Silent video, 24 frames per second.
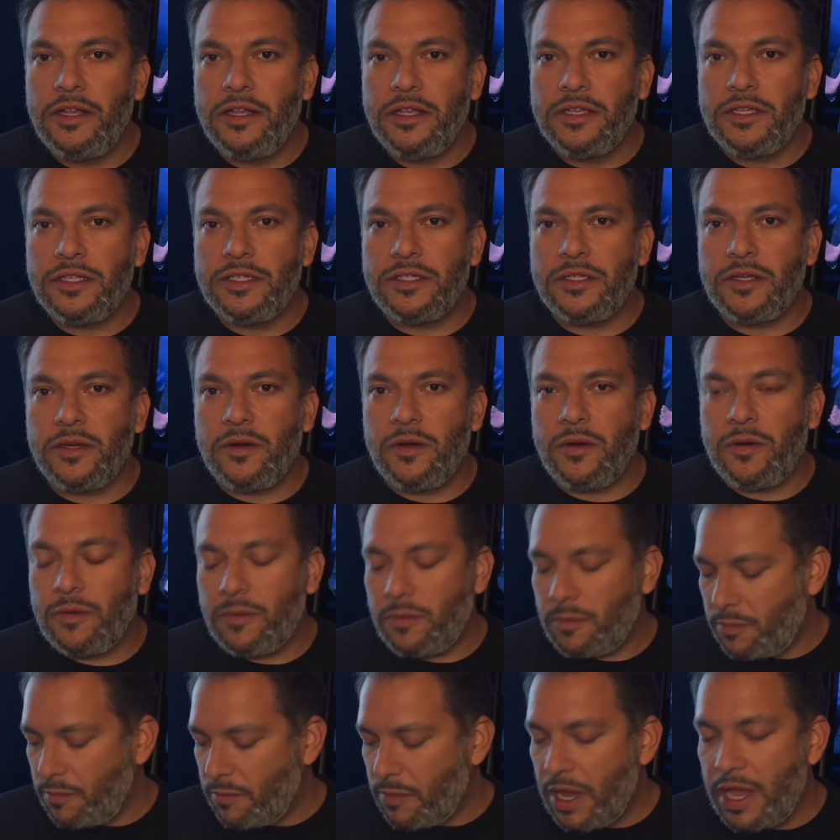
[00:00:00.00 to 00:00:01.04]
So
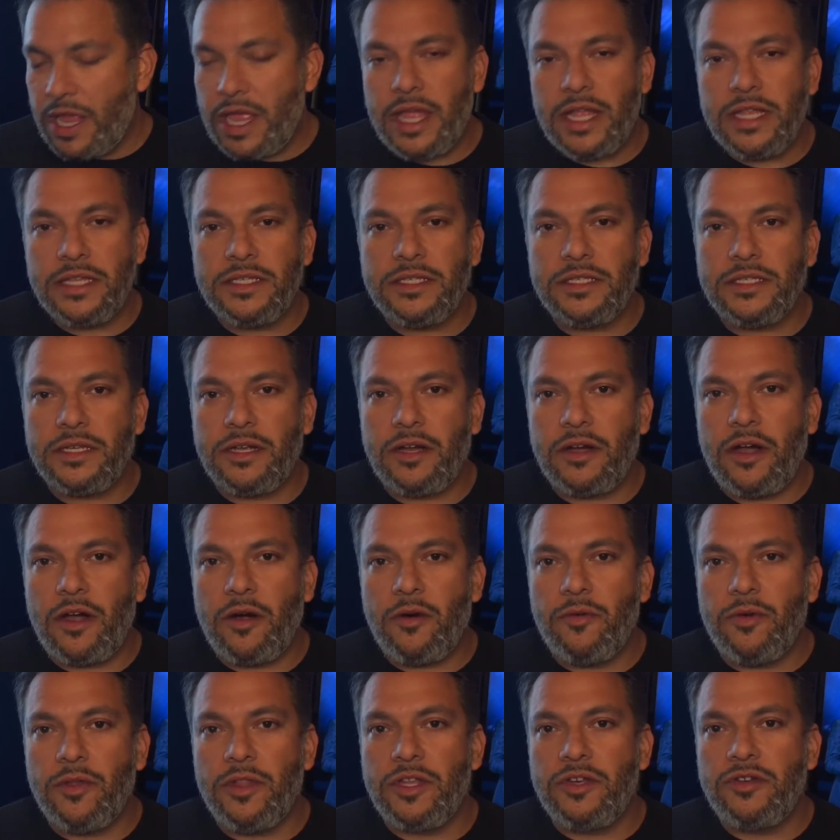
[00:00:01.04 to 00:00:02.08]
my hands are
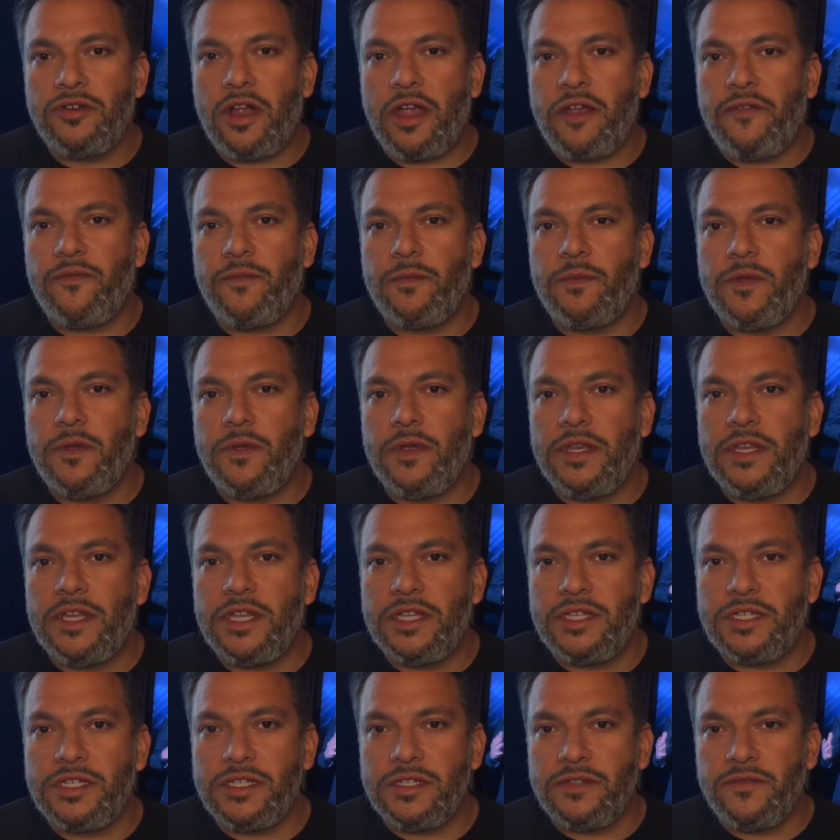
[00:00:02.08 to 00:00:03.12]
really dry from doing
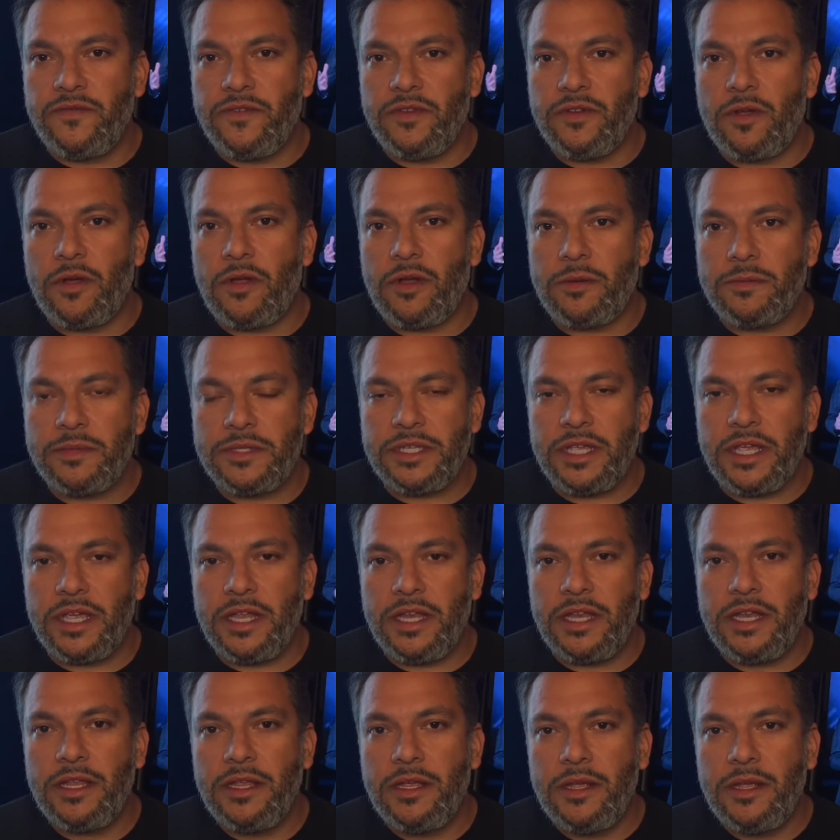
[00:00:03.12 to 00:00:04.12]
dishes, if you know what I'm saying.